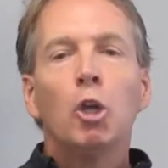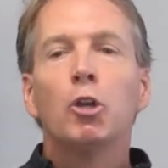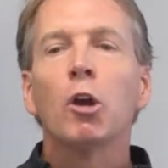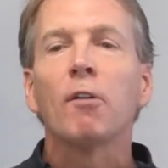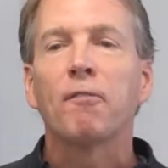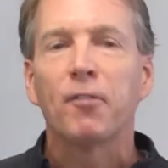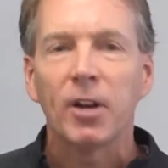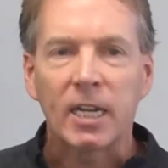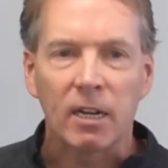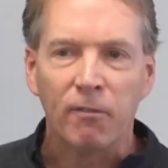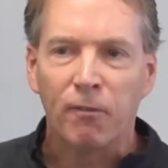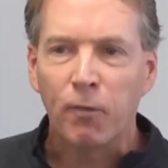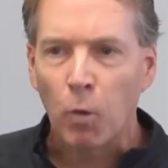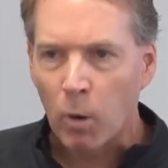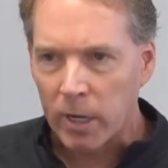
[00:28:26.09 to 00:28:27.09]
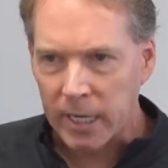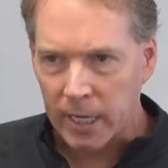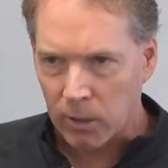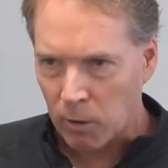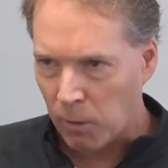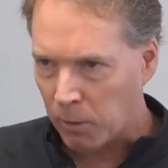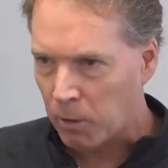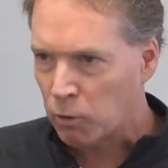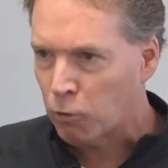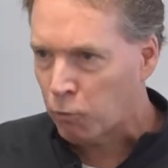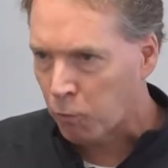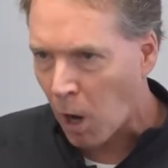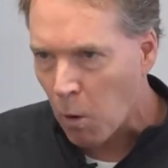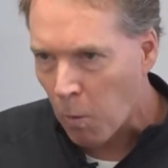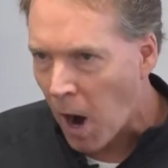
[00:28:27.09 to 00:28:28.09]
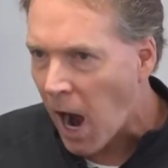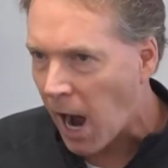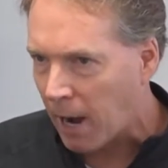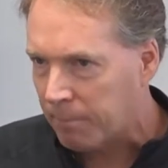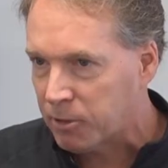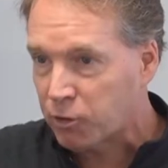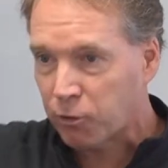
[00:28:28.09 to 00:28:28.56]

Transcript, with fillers: You're a freaking forty-year-old. Grow up.